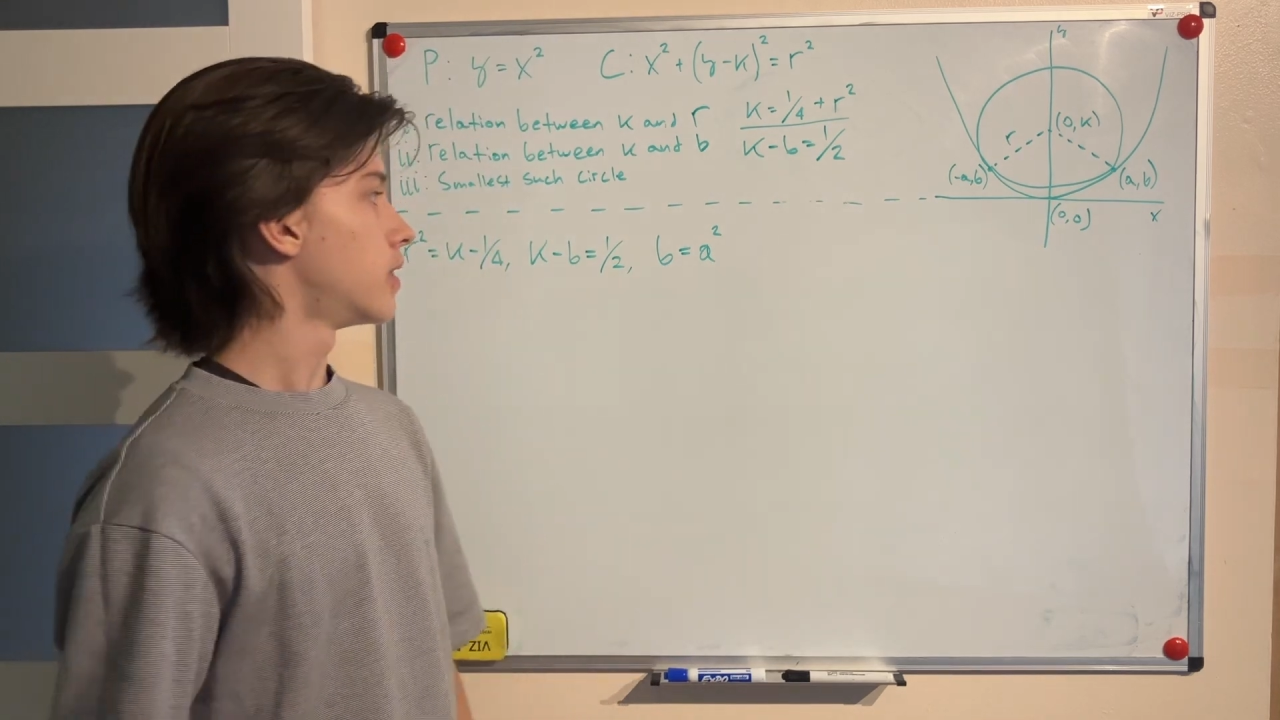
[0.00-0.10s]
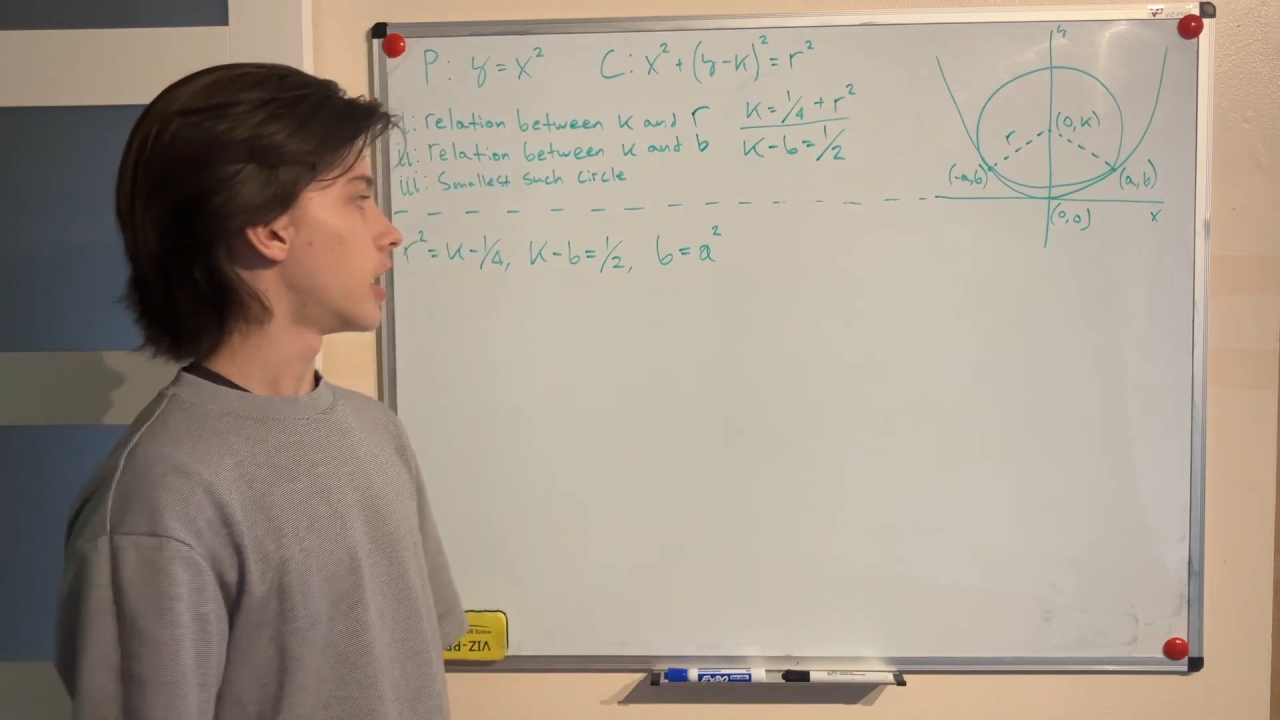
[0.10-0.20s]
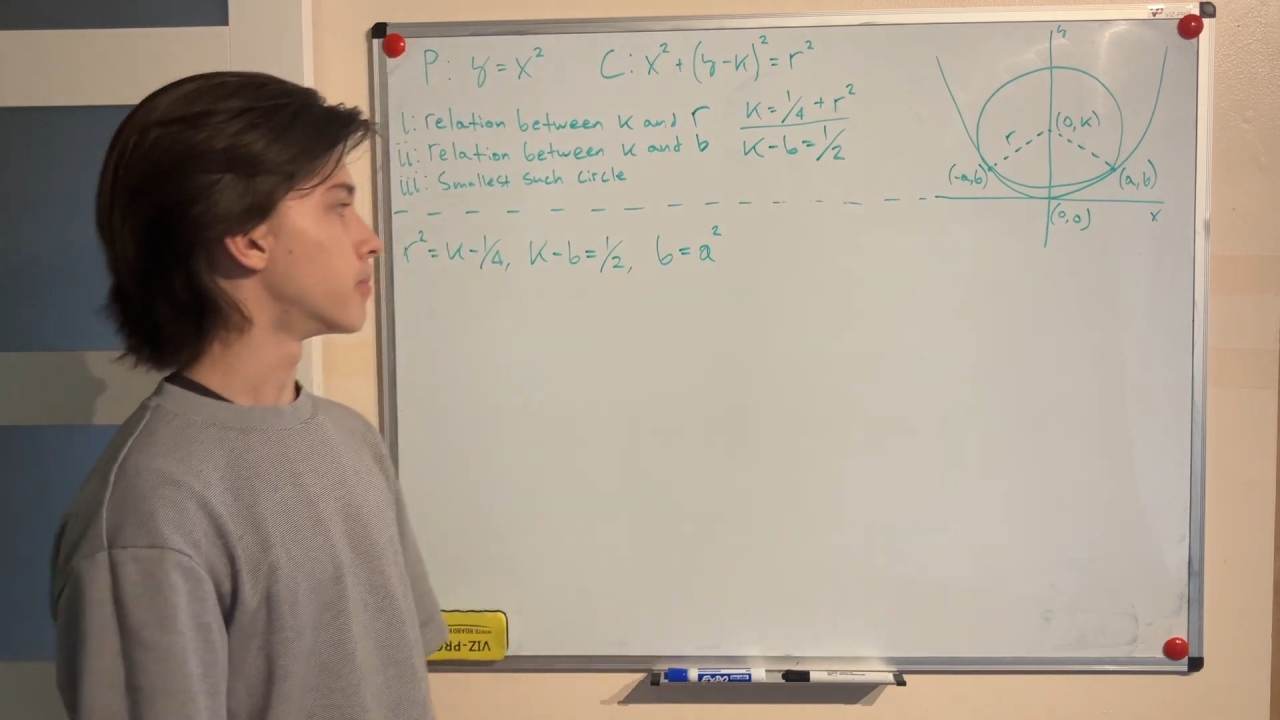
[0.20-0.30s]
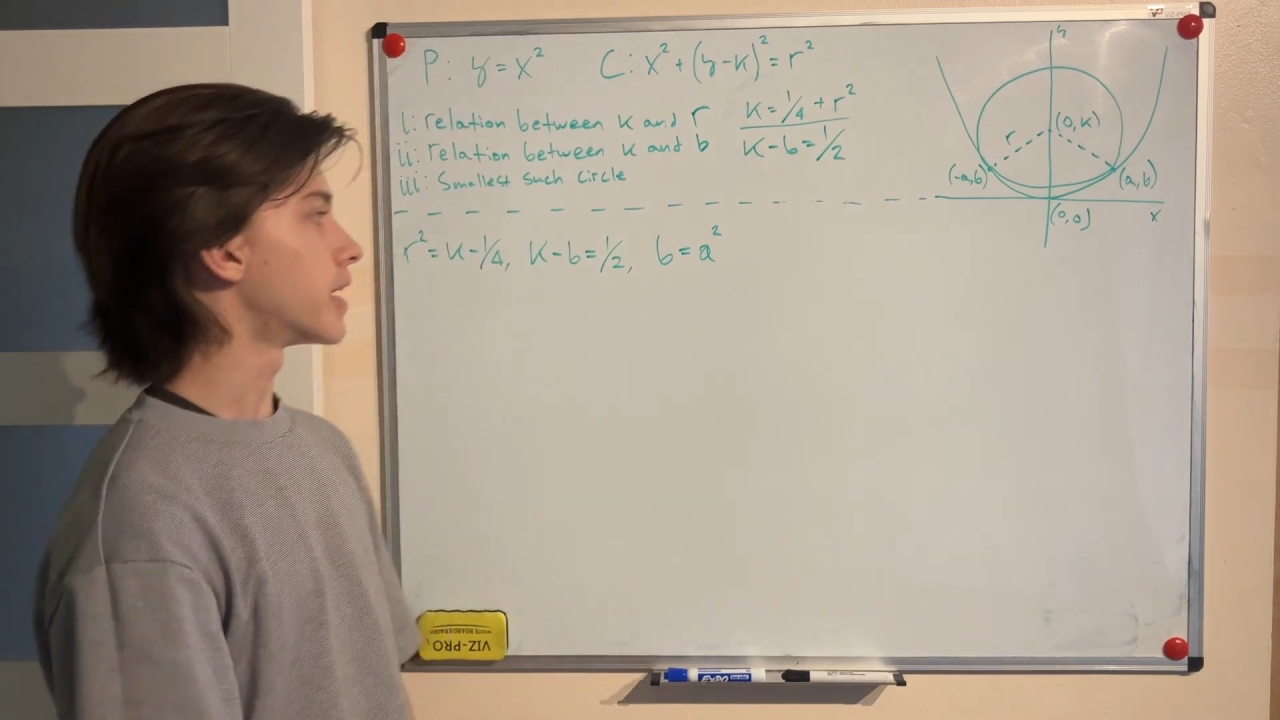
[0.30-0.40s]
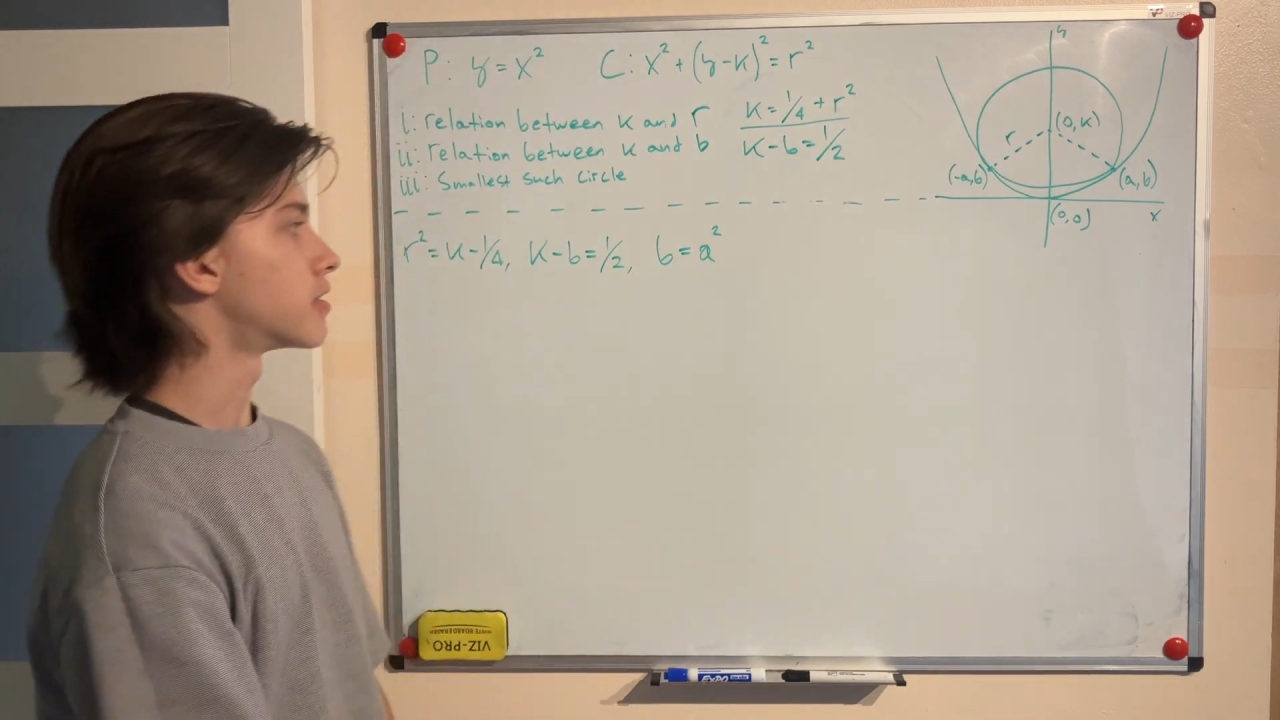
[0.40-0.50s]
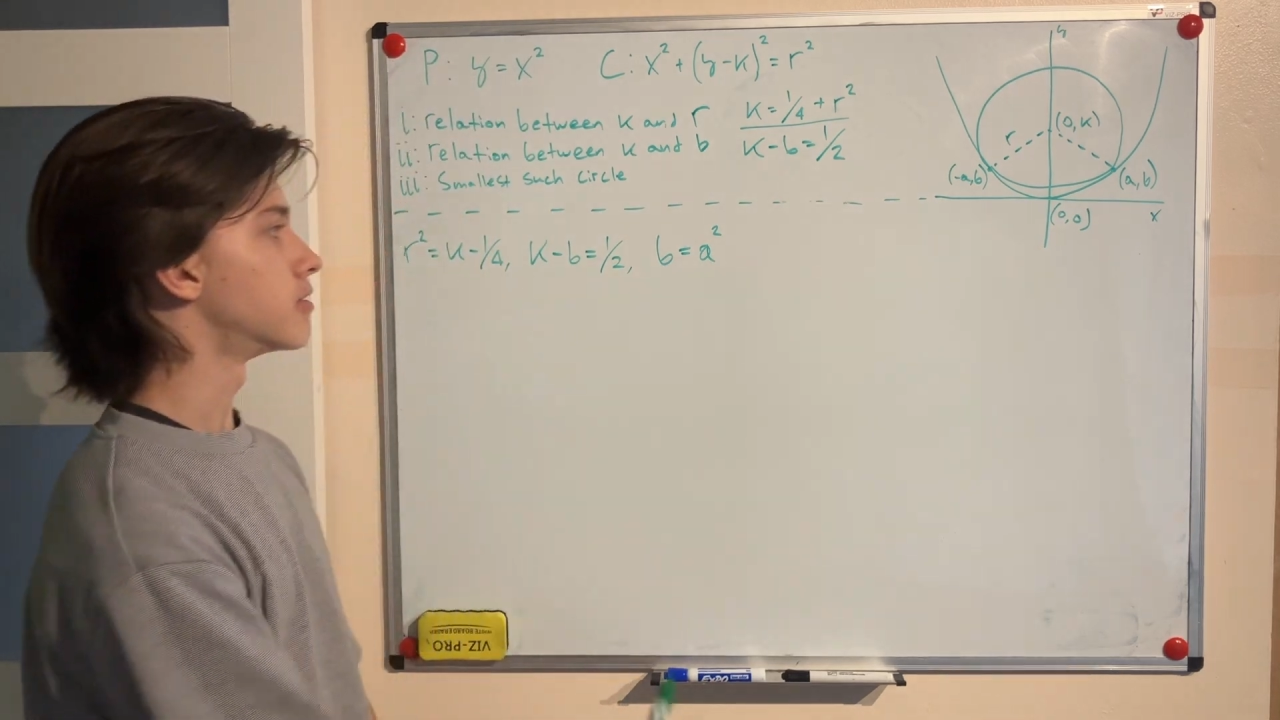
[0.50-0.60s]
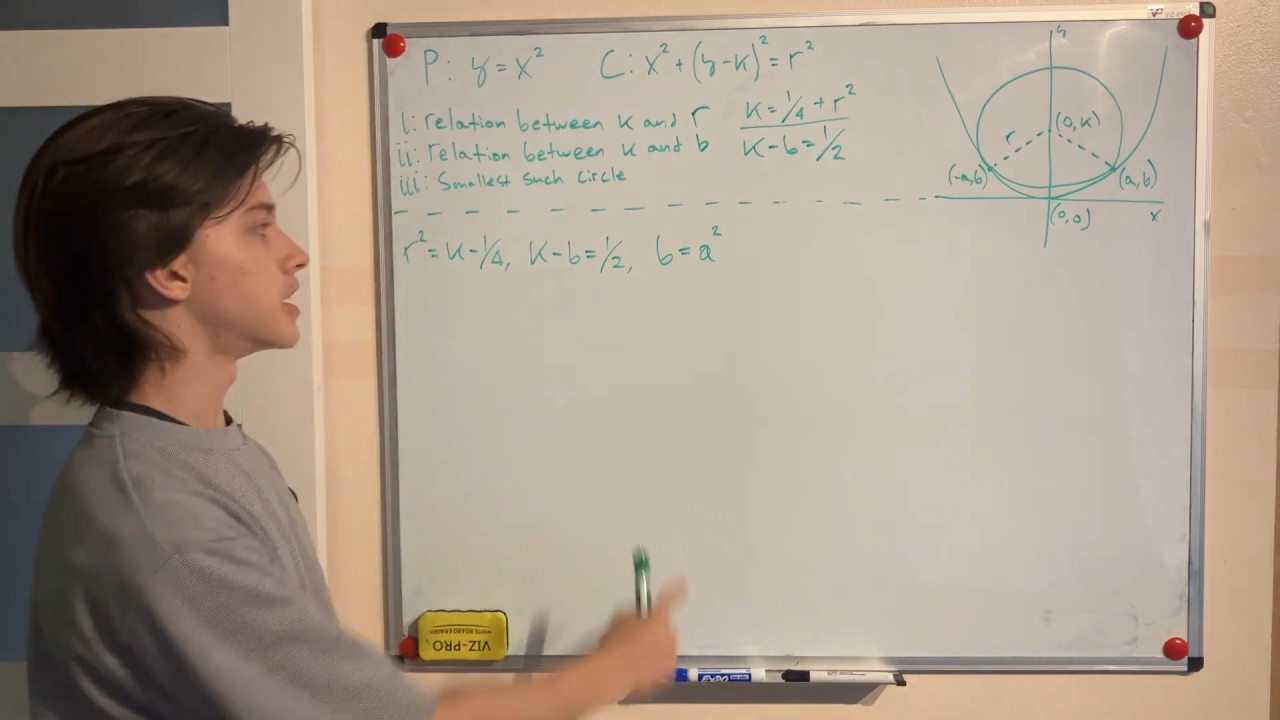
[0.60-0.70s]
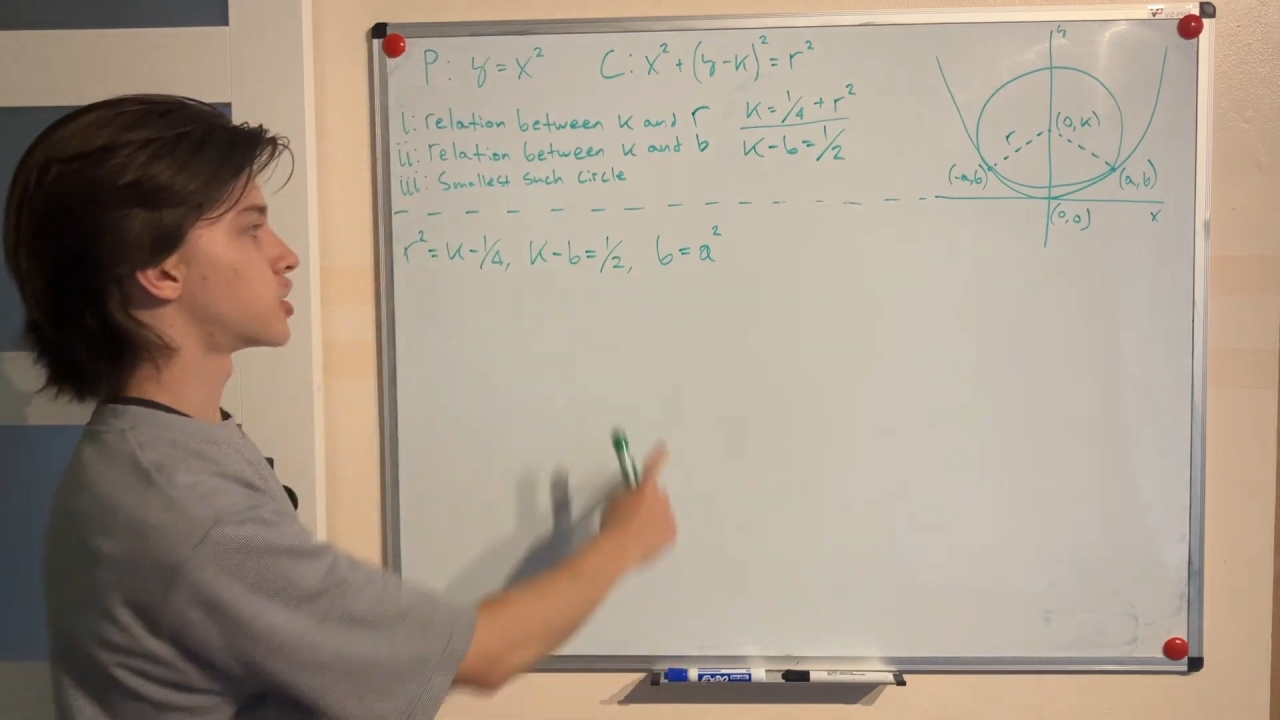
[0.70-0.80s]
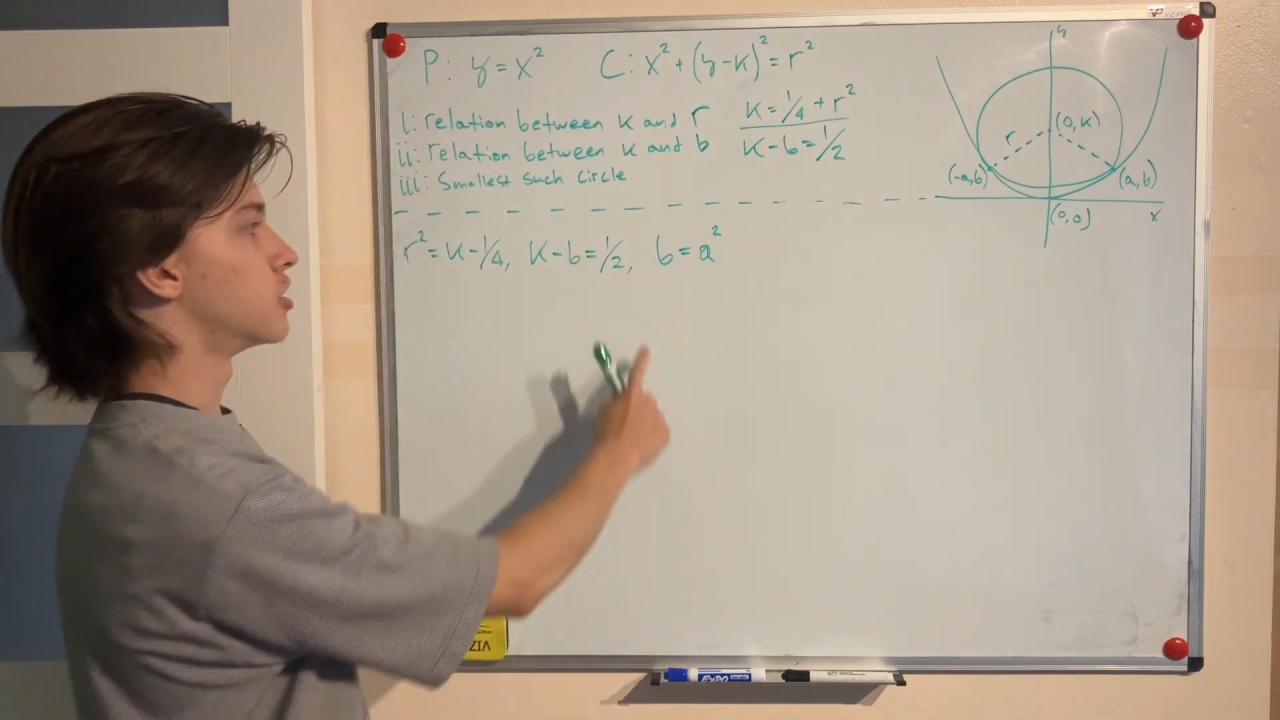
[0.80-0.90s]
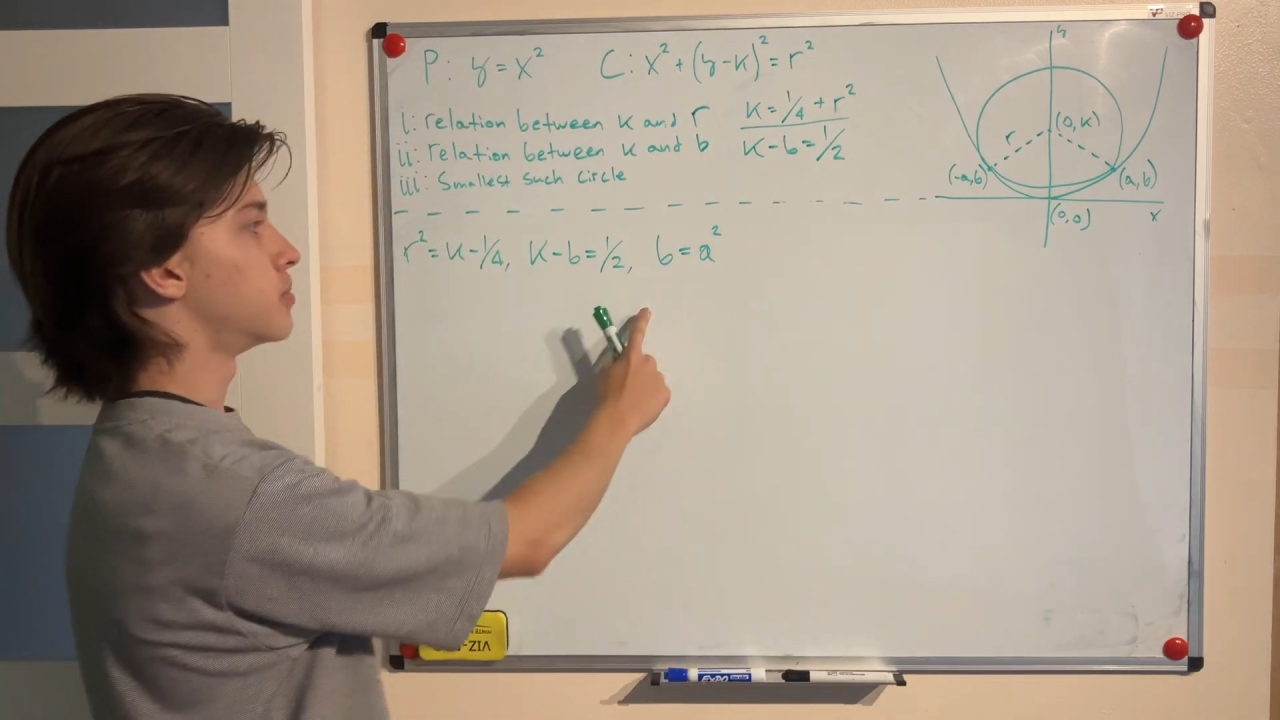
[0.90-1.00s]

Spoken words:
And by relation